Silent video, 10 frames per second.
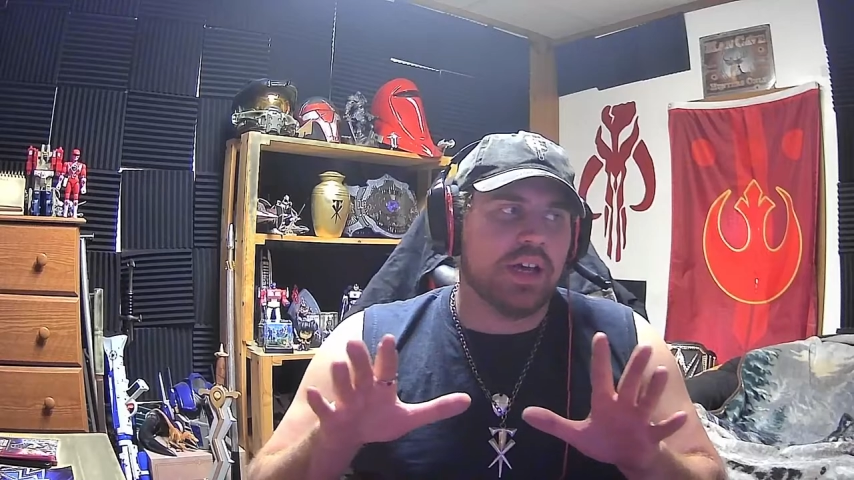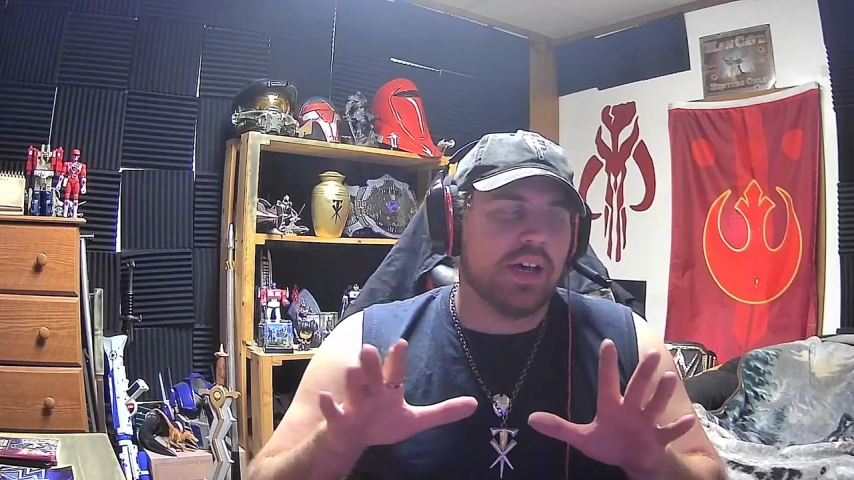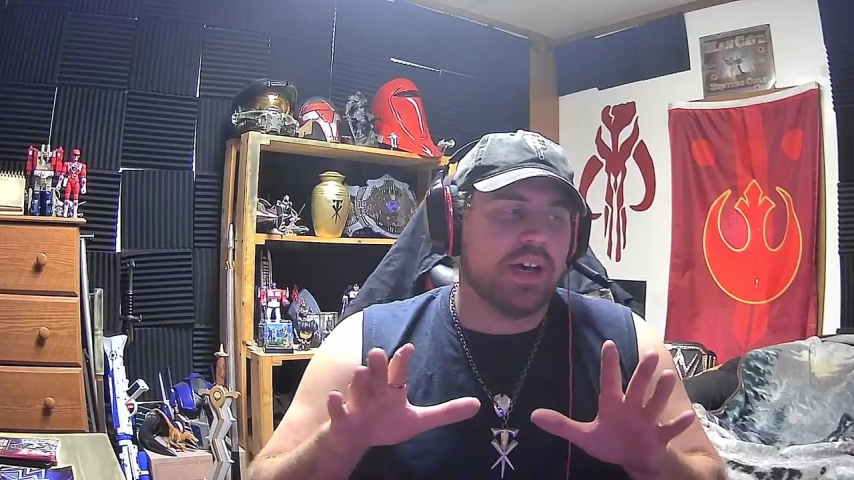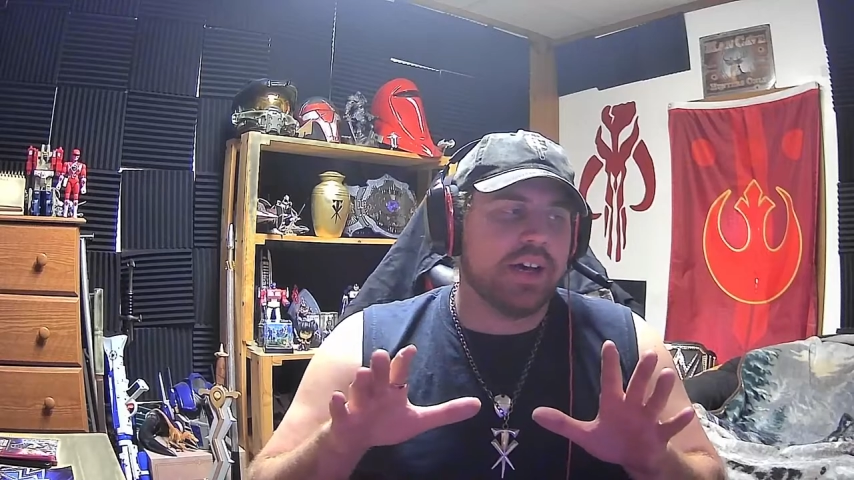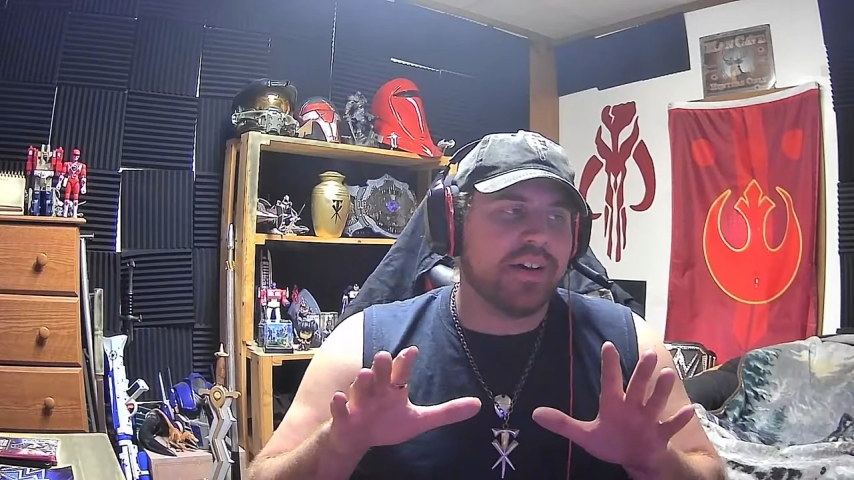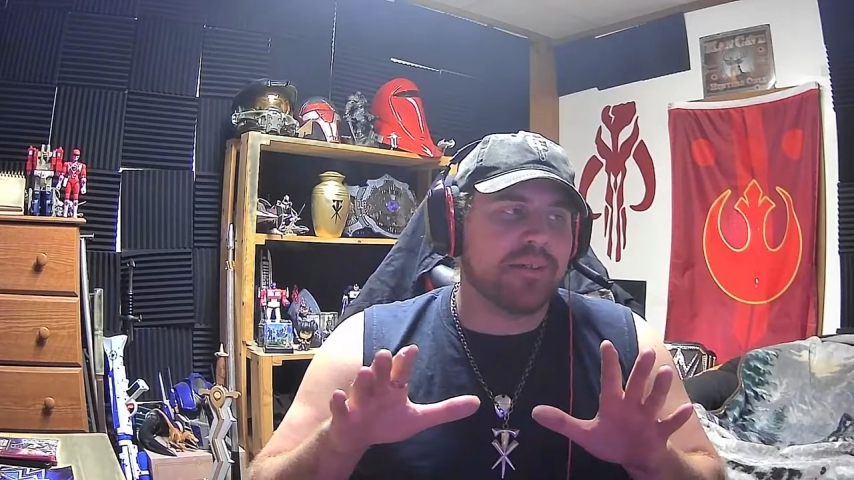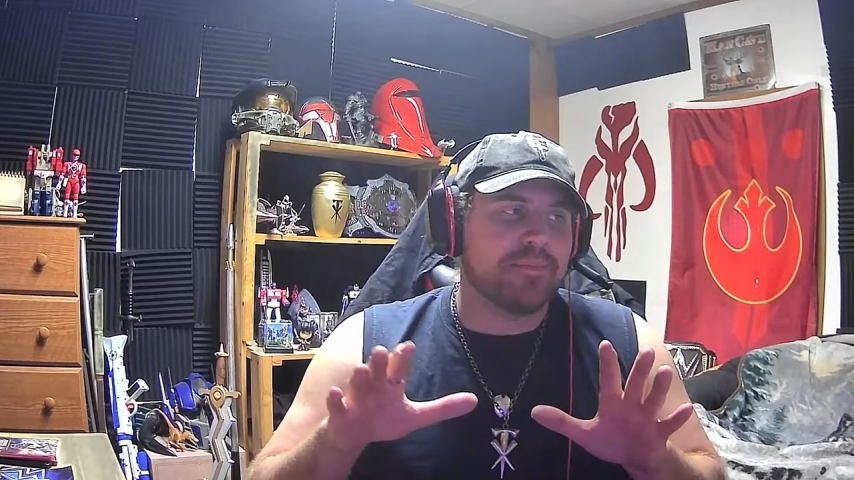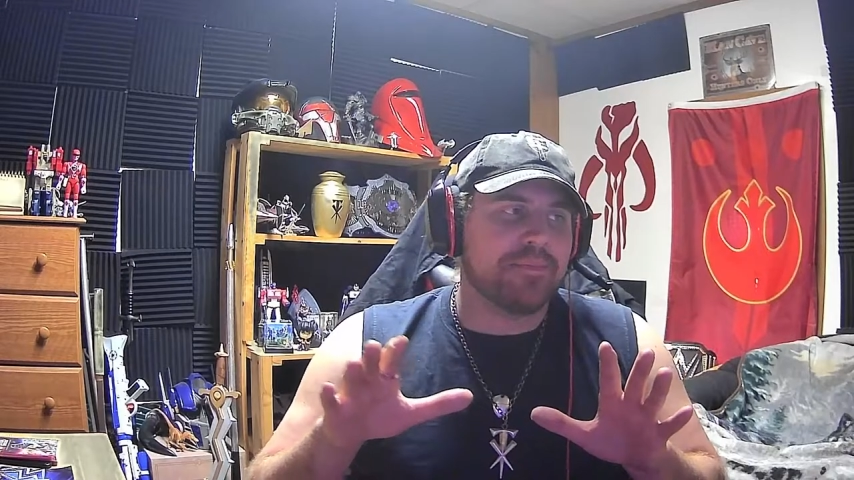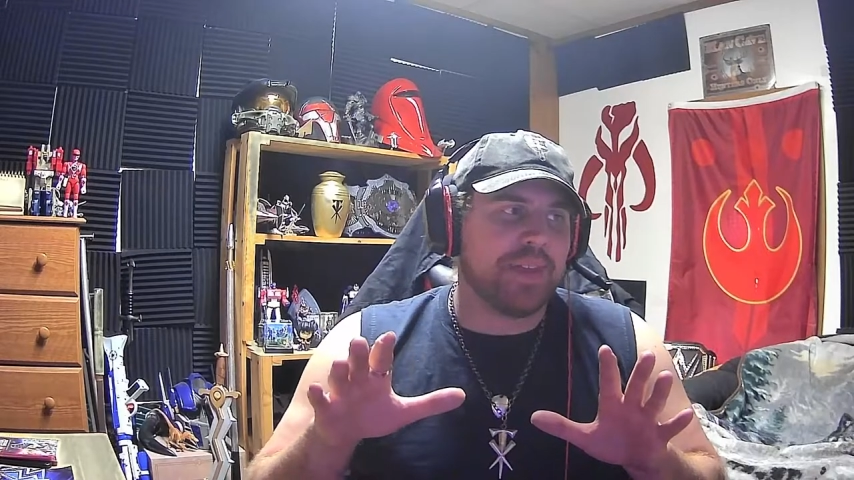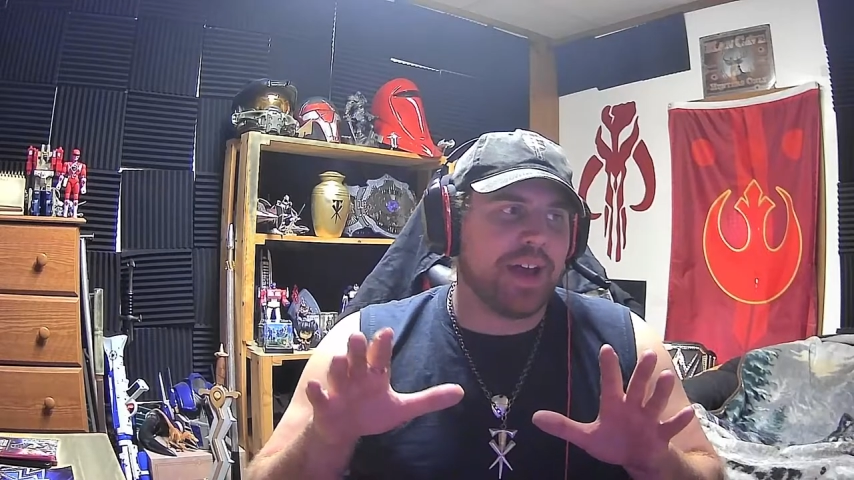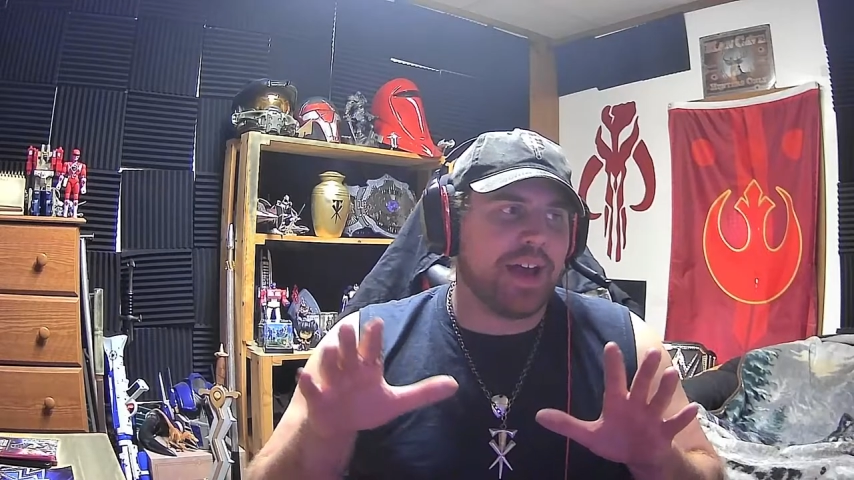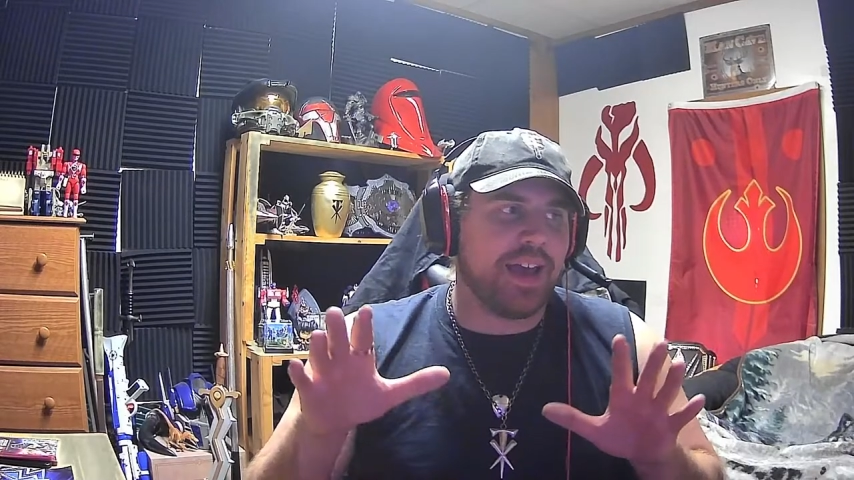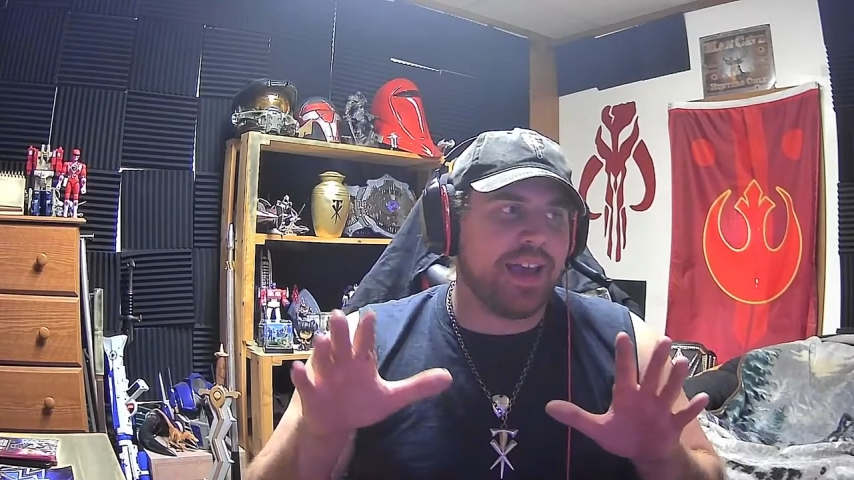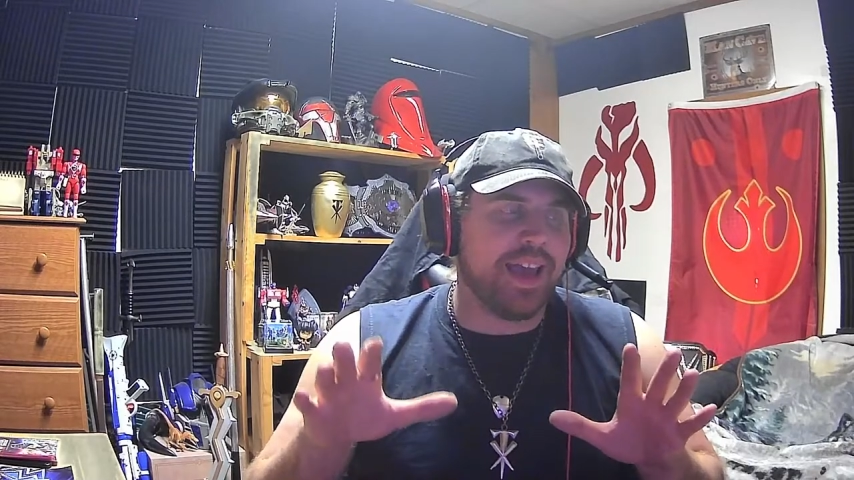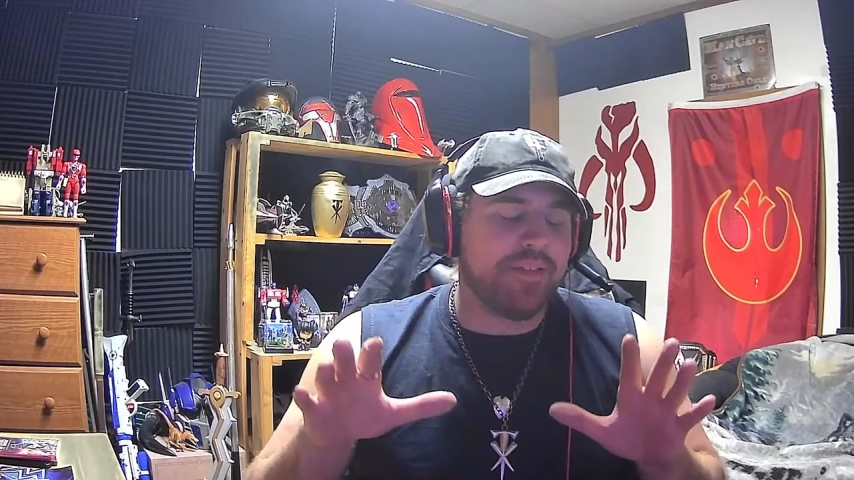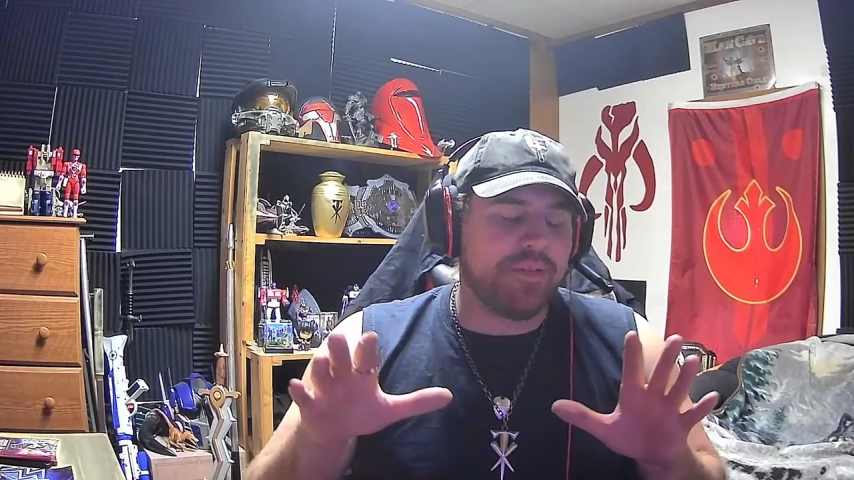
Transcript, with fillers: Um, I have